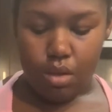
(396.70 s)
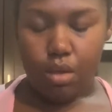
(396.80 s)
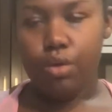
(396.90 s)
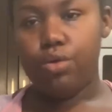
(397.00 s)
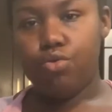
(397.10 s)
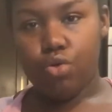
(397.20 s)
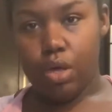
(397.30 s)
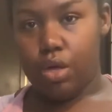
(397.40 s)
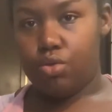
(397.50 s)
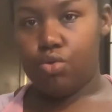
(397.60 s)
You can use your
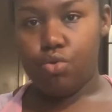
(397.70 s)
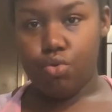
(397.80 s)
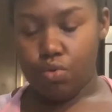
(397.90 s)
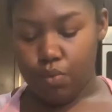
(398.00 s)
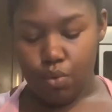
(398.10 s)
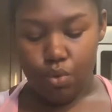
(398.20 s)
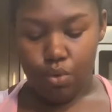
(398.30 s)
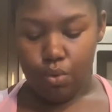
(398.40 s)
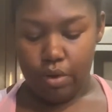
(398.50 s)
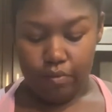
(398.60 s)
hand, you can use a spoon, you can
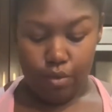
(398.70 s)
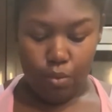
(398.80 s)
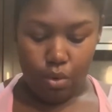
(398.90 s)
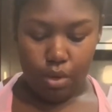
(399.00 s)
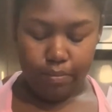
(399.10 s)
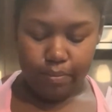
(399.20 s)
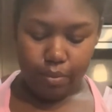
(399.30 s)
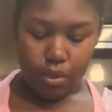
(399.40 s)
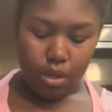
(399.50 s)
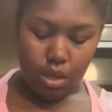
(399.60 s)
do whatever you want.
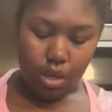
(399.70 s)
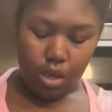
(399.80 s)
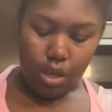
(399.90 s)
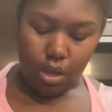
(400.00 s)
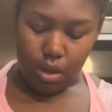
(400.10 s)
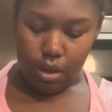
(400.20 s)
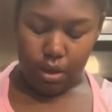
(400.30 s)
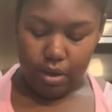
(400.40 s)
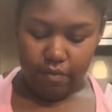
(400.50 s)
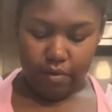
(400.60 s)

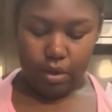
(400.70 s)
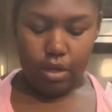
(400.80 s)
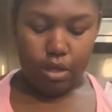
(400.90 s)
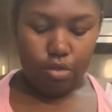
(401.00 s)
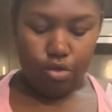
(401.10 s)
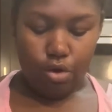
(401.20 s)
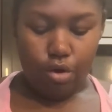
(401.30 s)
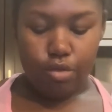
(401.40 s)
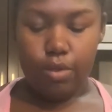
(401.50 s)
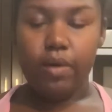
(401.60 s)
I find it easier
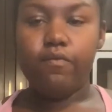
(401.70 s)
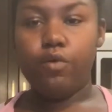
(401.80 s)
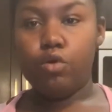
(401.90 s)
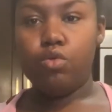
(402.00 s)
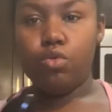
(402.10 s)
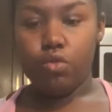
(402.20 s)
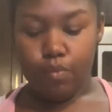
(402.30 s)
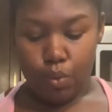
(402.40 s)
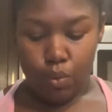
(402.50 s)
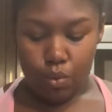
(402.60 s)
to at first use a
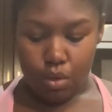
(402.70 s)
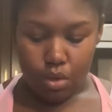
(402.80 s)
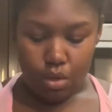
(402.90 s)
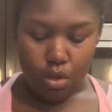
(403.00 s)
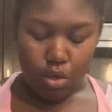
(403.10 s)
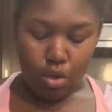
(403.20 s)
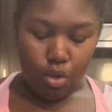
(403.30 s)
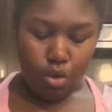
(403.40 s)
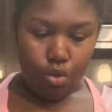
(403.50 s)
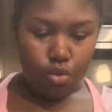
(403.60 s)
spoon
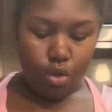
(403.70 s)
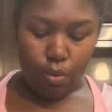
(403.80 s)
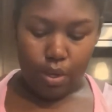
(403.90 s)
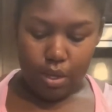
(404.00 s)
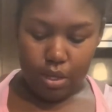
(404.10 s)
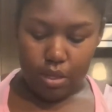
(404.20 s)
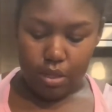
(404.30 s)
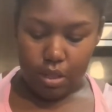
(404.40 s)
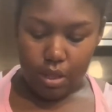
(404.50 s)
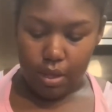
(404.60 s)
so it
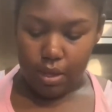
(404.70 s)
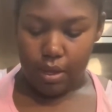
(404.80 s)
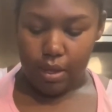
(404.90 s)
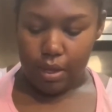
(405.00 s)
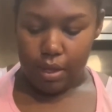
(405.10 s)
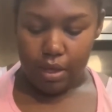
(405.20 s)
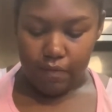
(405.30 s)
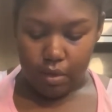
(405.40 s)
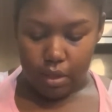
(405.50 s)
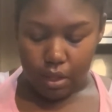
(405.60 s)
is
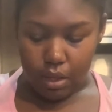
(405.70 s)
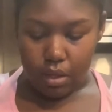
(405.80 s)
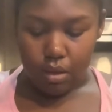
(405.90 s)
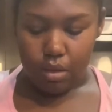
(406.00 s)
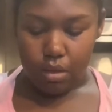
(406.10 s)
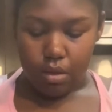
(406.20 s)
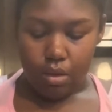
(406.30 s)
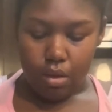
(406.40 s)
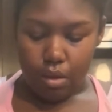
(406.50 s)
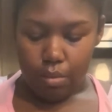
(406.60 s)
evenly
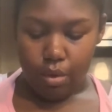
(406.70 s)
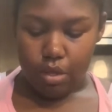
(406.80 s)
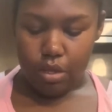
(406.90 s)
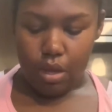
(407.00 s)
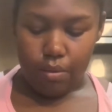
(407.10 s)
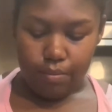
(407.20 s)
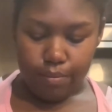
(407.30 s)
pressed out.